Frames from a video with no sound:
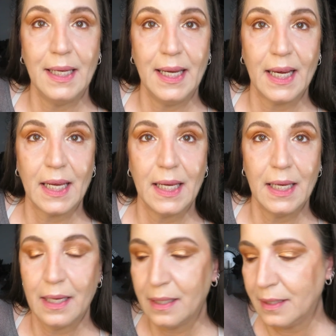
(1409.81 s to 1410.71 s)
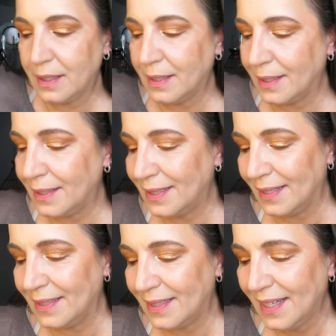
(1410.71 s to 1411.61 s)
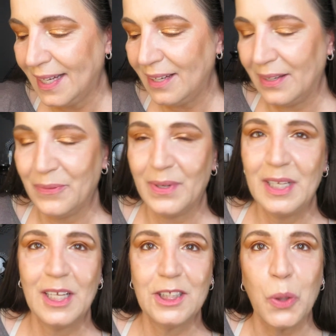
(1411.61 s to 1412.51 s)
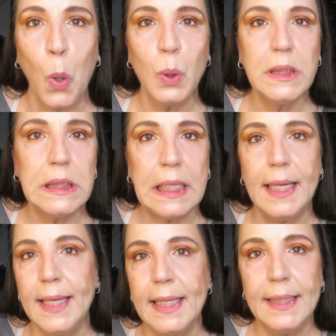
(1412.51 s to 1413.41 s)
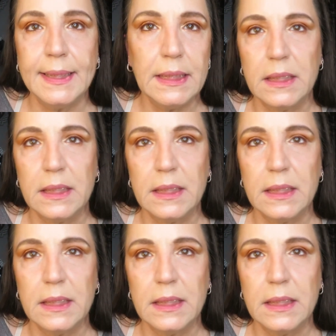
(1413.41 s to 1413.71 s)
ick. With lots of holes in it.